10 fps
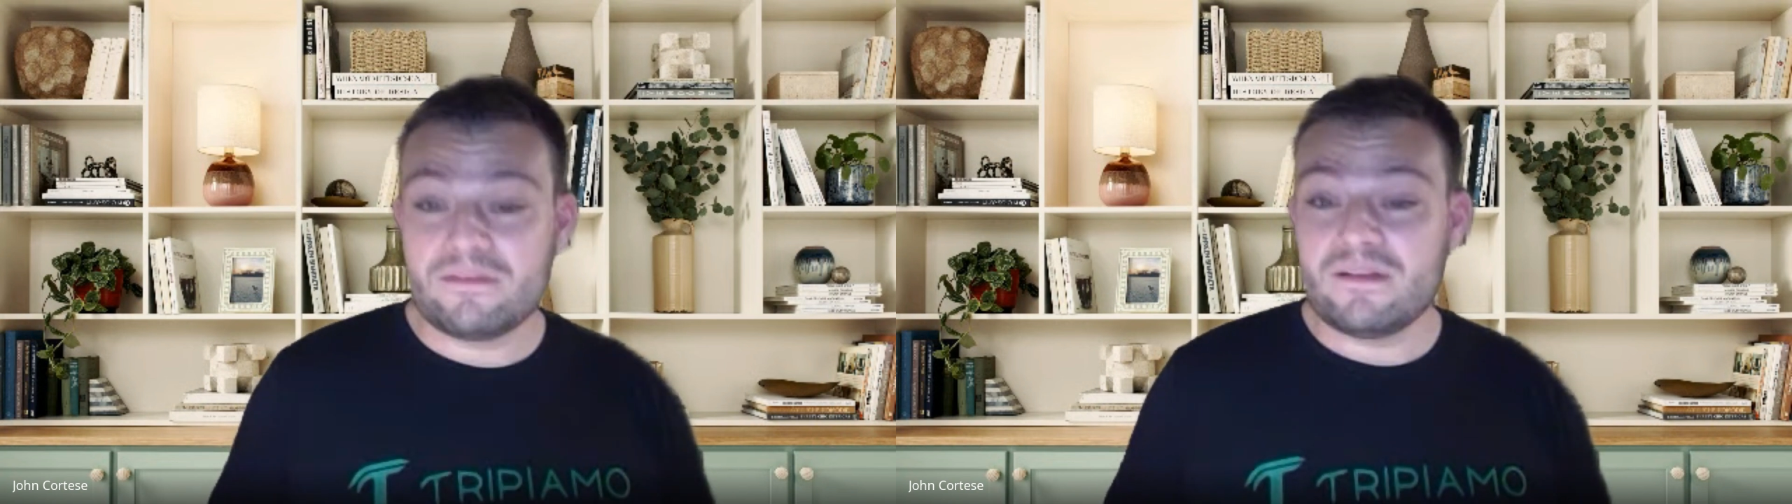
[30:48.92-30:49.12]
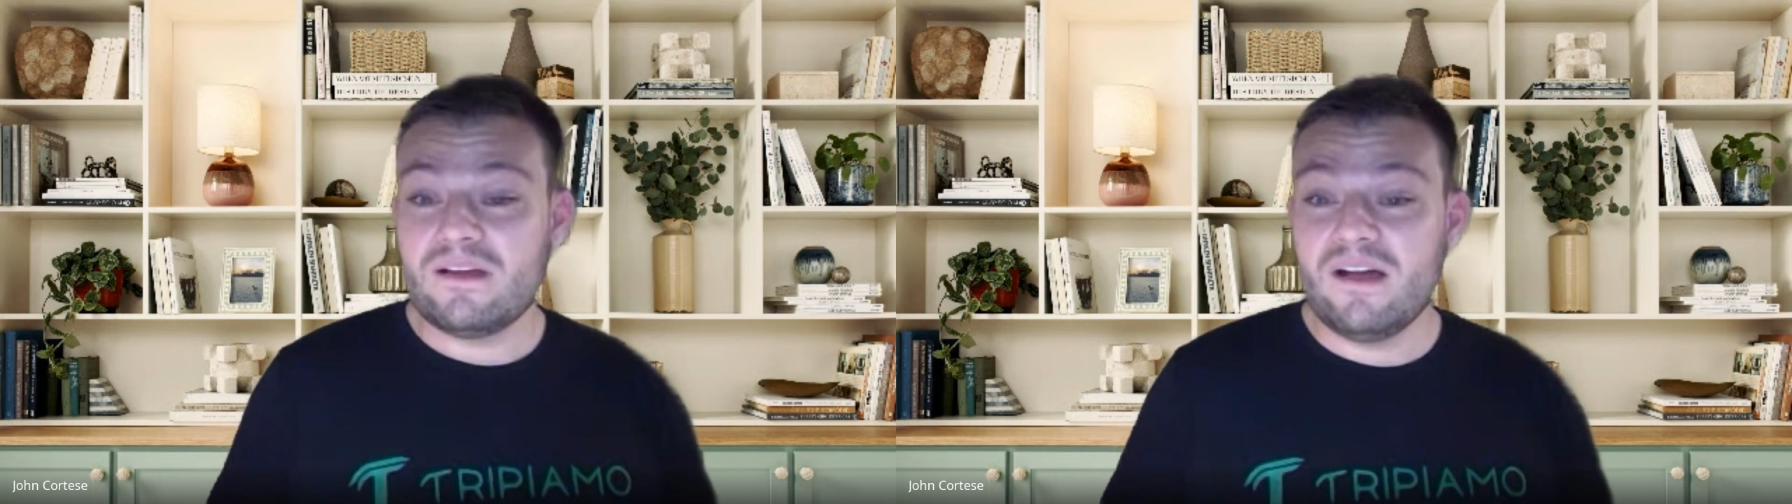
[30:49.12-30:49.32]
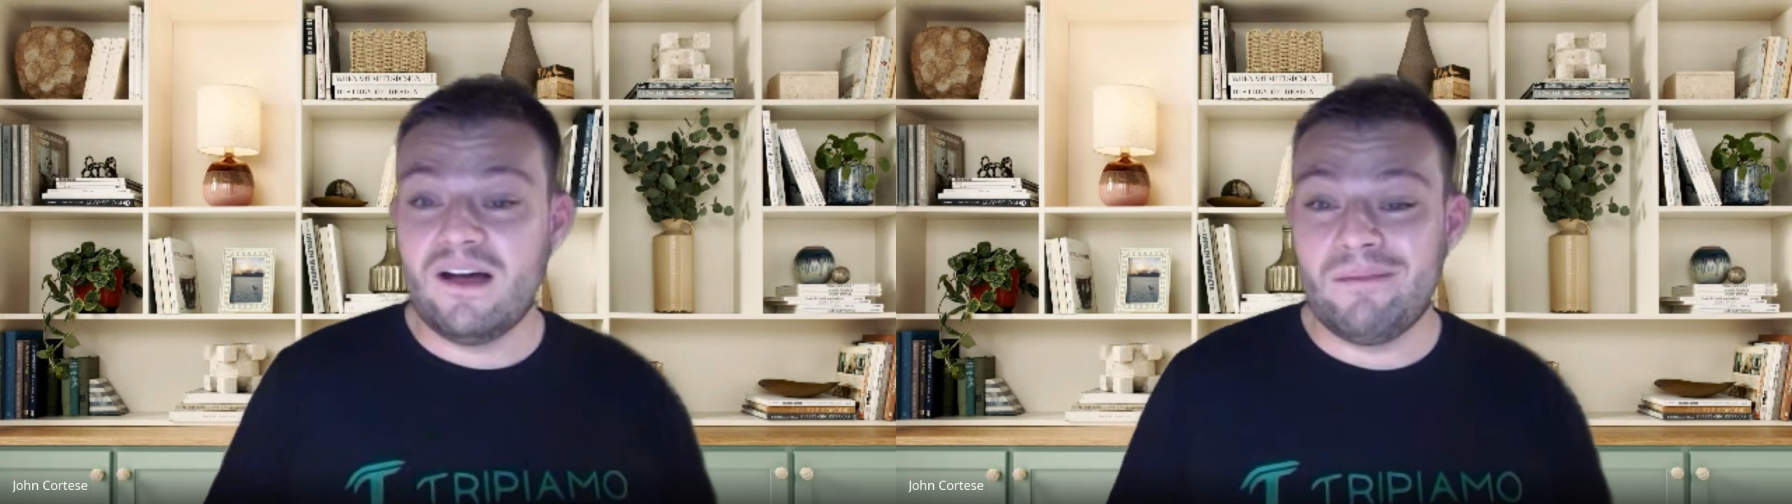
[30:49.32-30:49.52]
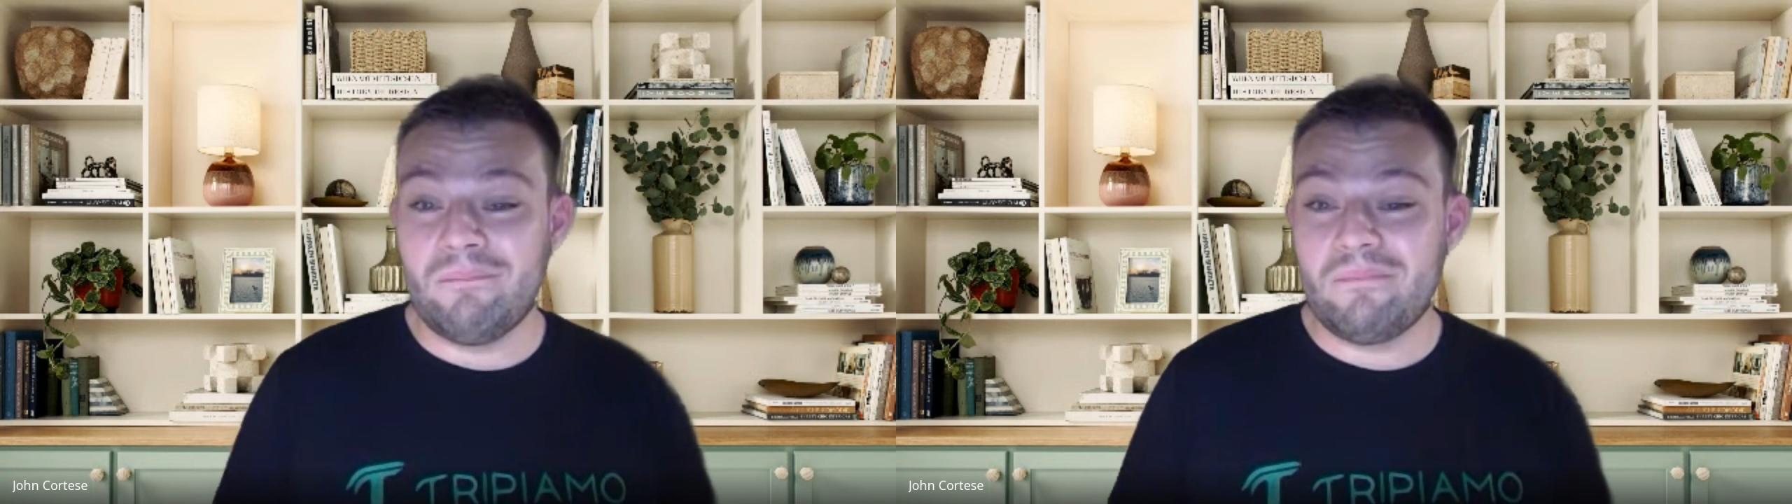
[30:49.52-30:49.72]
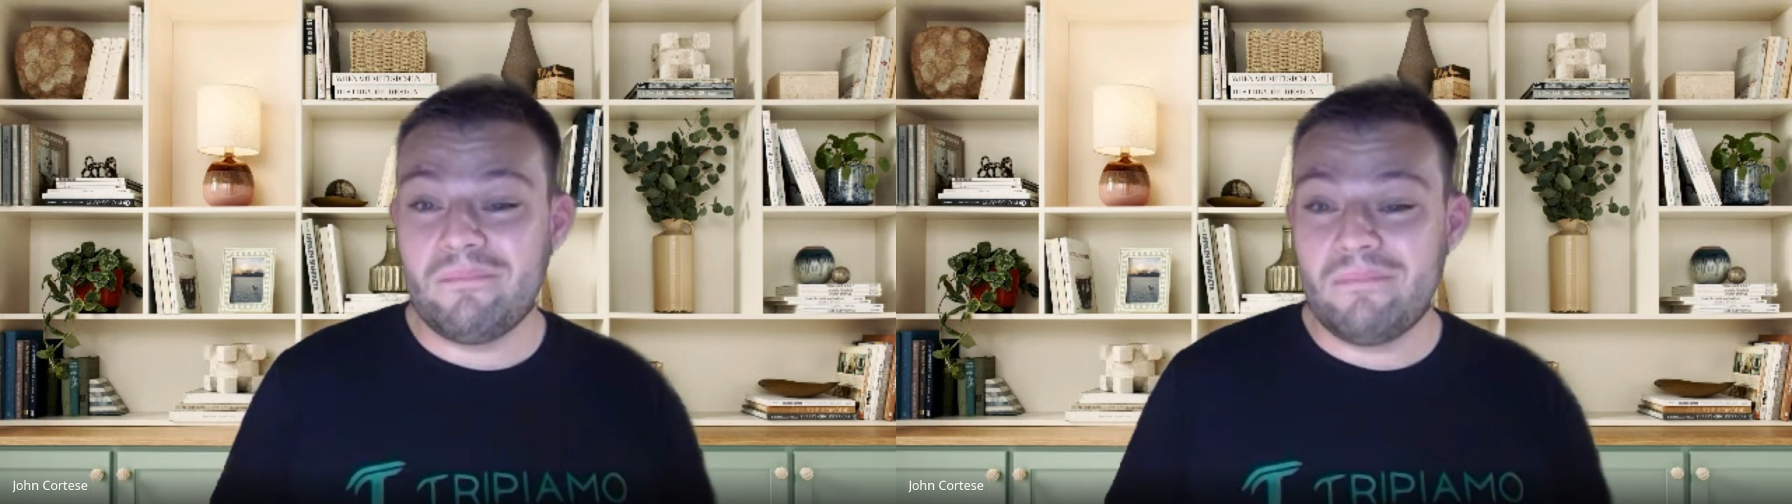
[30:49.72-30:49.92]

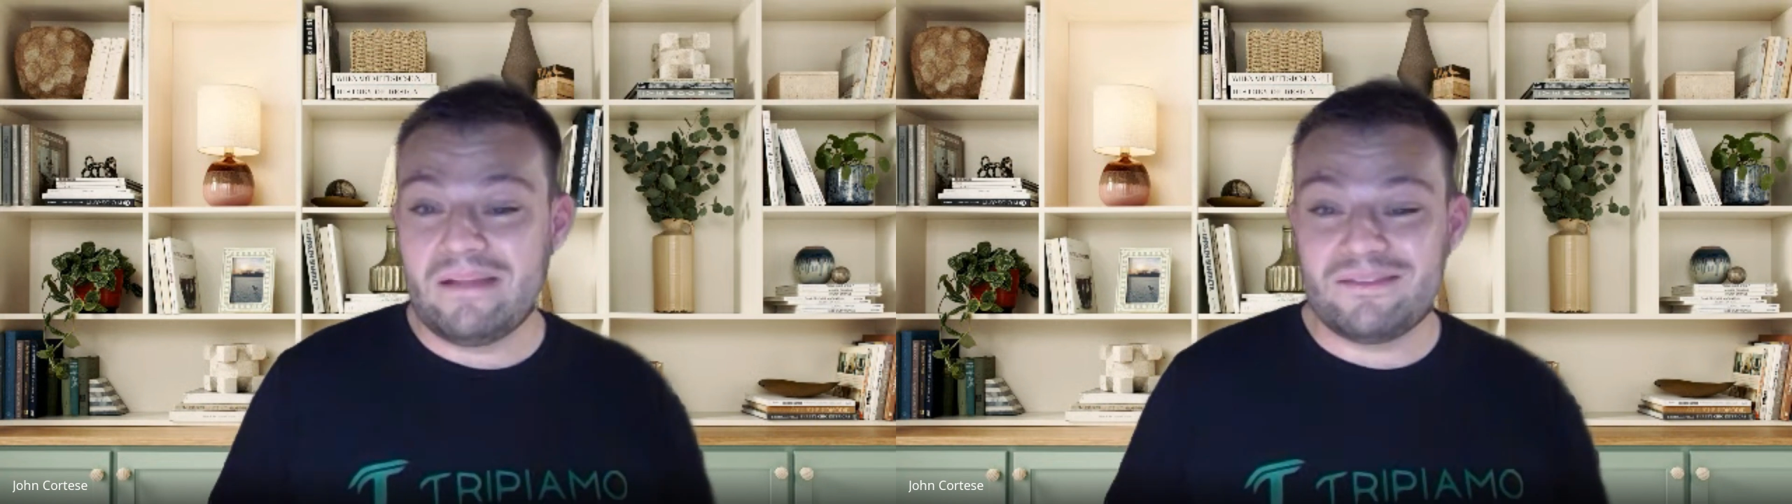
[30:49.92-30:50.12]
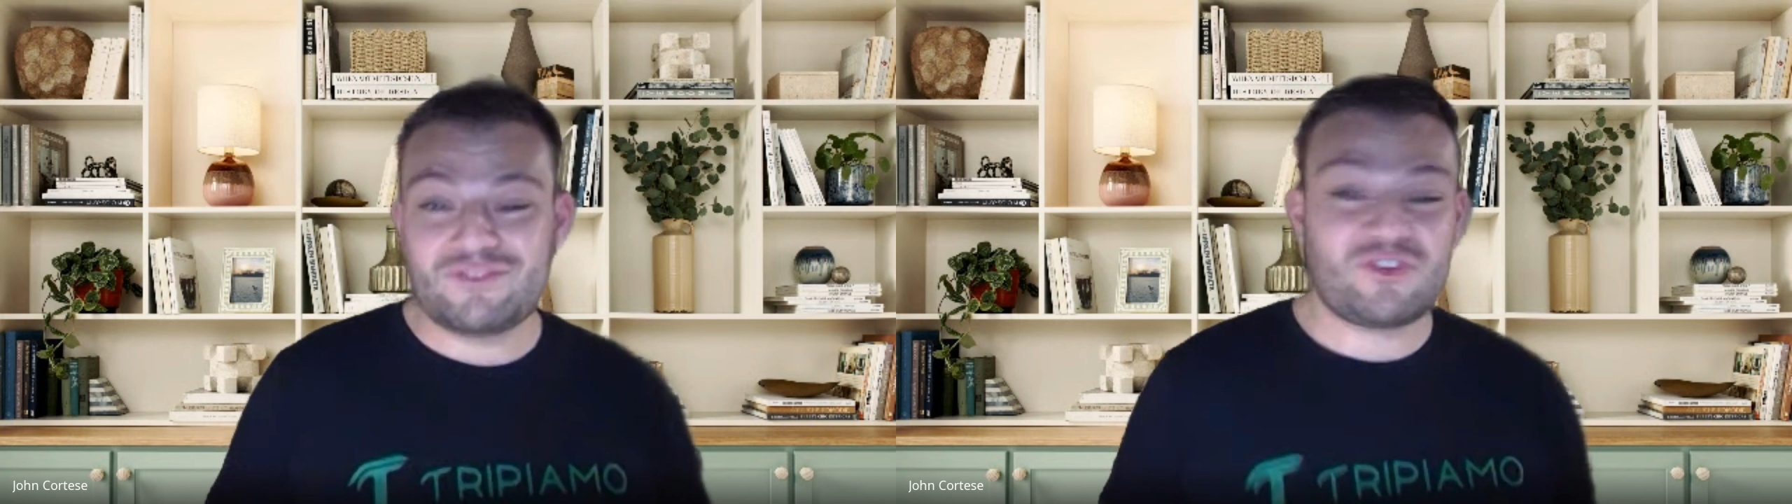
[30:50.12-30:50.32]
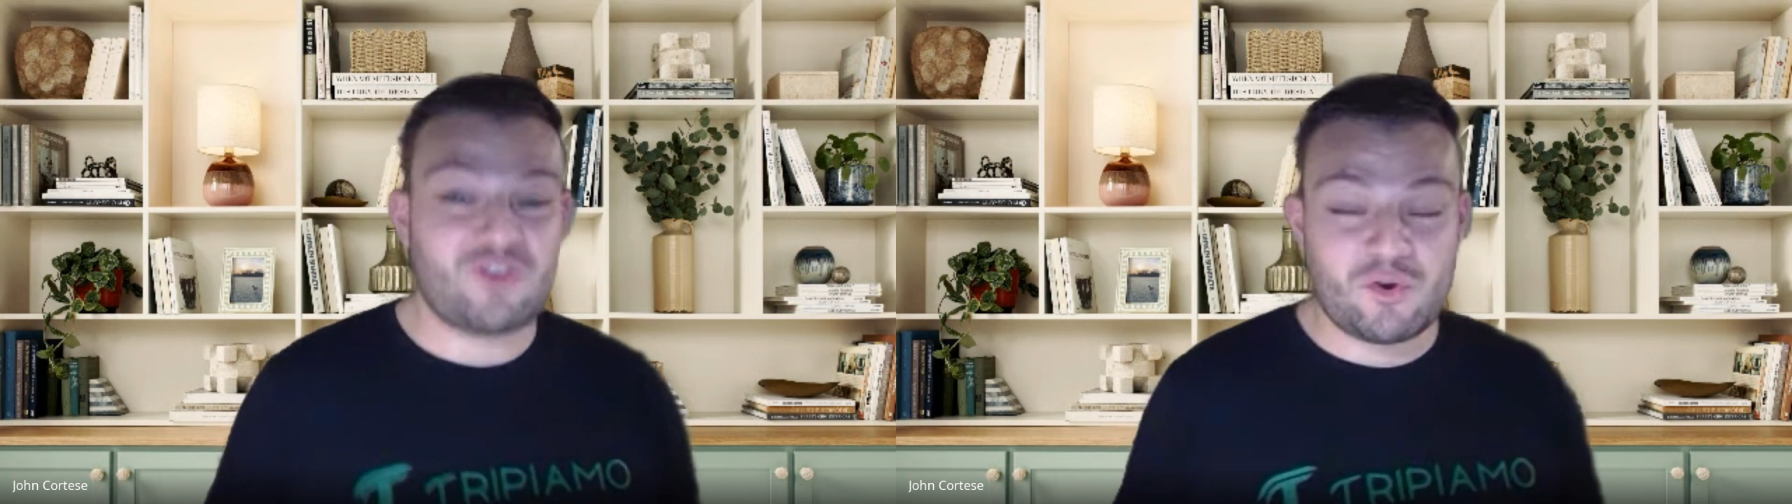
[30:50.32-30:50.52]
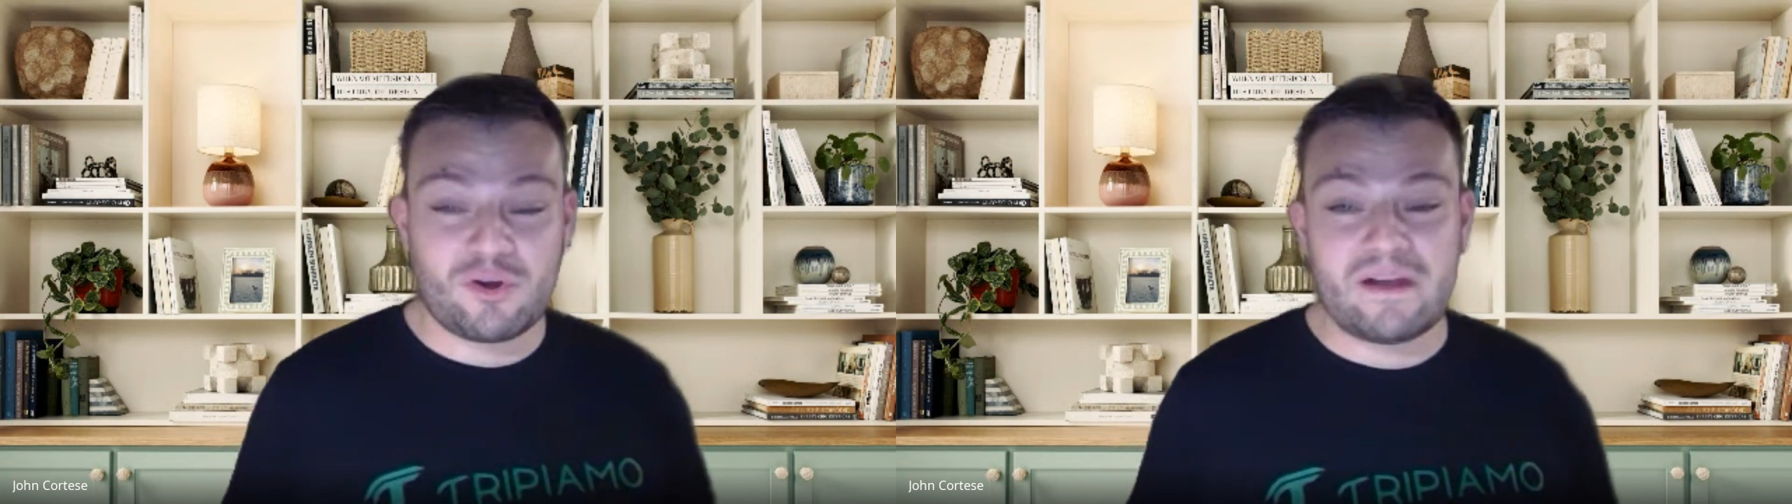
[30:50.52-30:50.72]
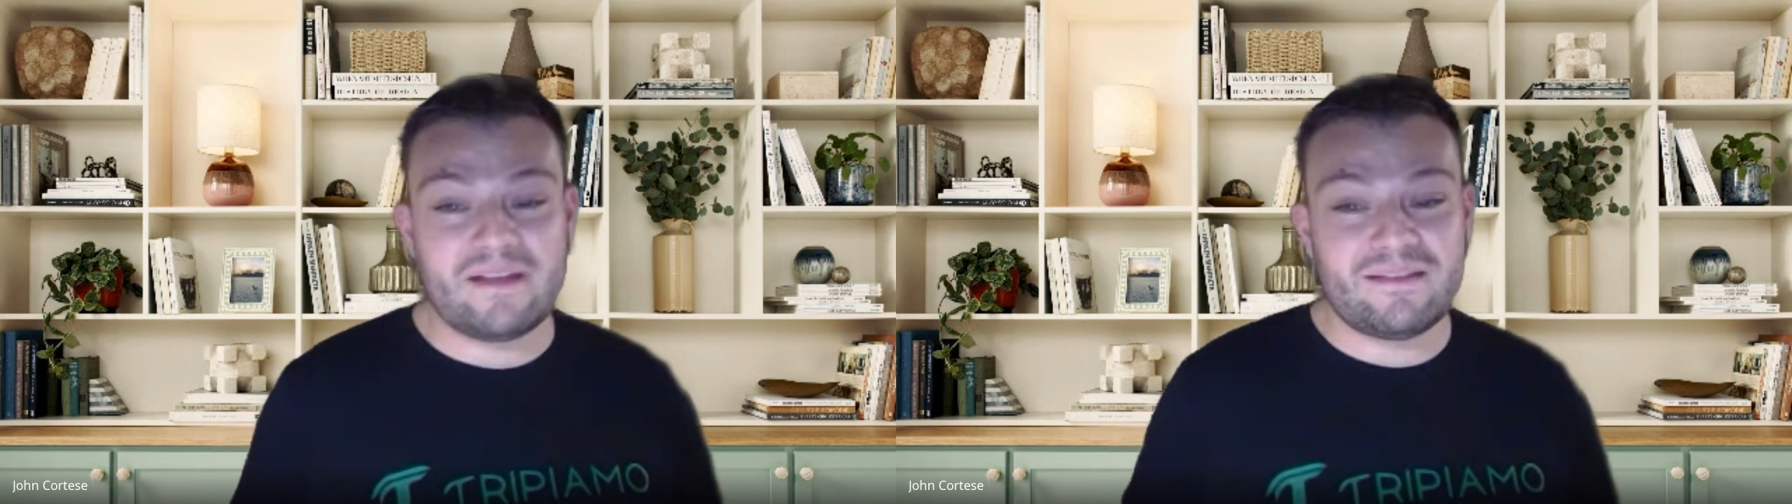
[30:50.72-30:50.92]
and
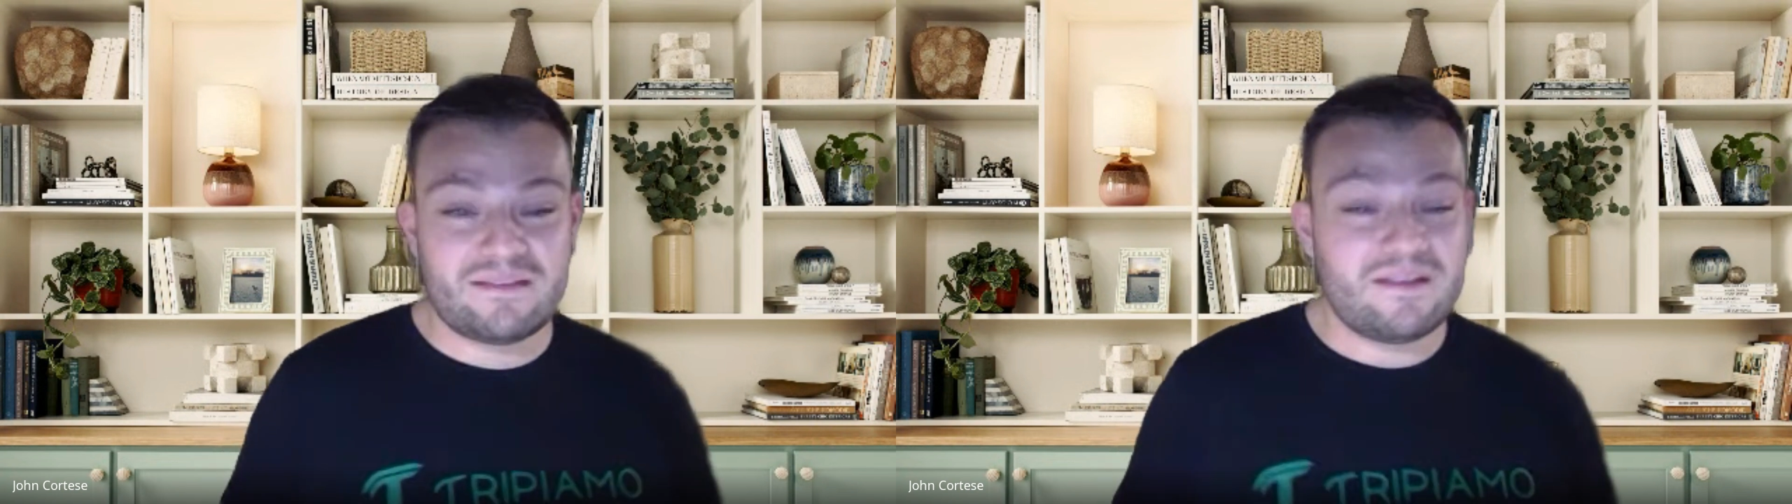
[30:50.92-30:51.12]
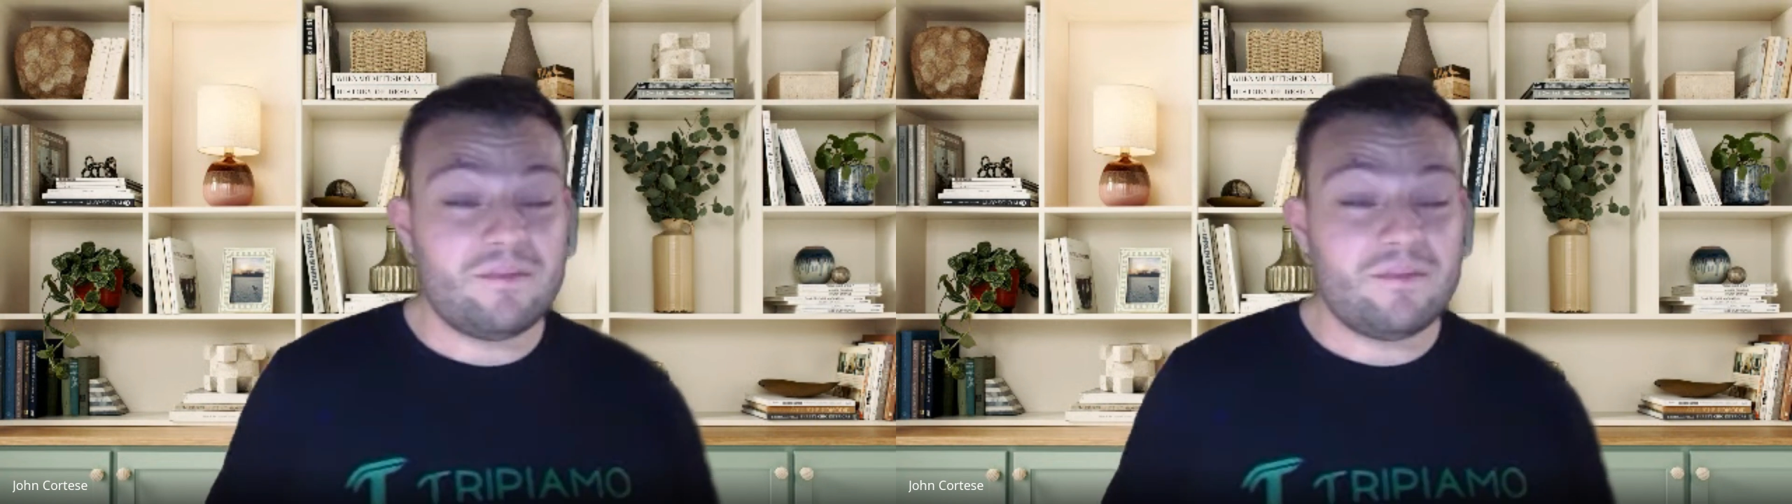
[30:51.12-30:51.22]
secure as